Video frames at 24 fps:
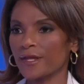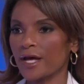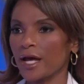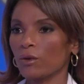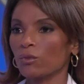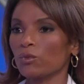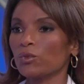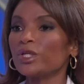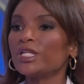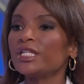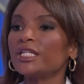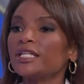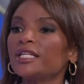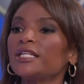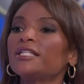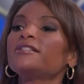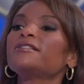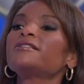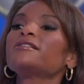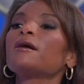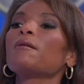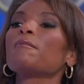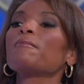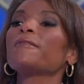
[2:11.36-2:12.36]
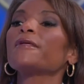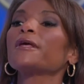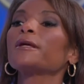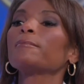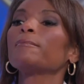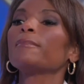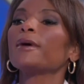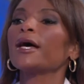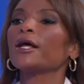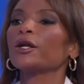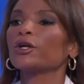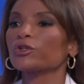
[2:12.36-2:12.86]
but that we need
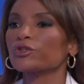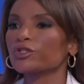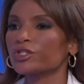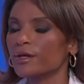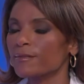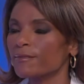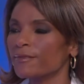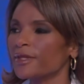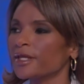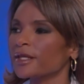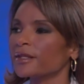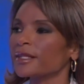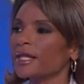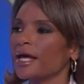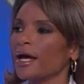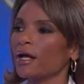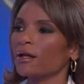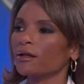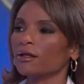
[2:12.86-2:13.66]
something better, something